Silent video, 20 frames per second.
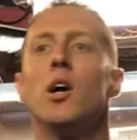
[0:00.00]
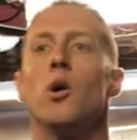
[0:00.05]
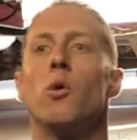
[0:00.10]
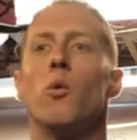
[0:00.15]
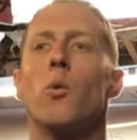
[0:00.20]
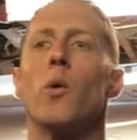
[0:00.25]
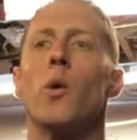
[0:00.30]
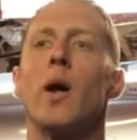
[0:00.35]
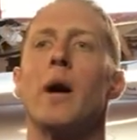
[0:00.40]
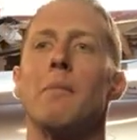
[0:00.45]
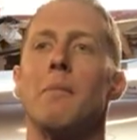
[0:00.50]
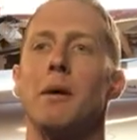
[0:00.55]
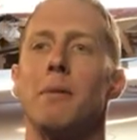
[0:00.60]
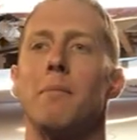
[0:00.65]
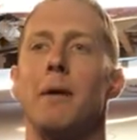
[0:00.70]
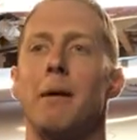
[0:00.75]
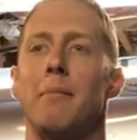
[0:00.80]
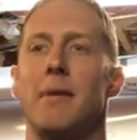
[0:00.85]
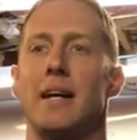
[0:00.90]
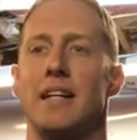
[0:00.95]
What do I mean
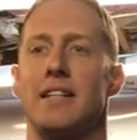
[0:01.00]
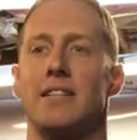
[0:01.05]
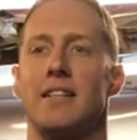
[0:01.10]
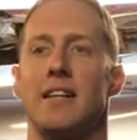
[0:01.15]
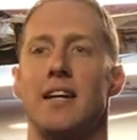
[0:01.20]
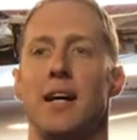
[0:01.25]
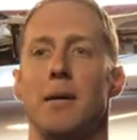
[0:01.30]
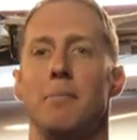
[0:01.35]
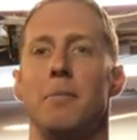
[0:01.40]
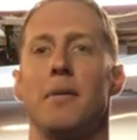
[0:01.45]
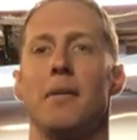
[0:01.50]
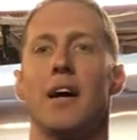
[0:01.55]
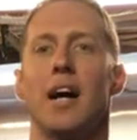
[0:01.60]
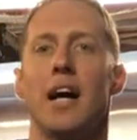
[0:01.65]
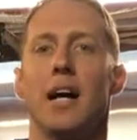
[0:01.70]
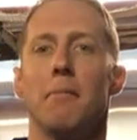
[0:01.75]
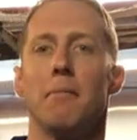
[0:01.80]
by mix it up? I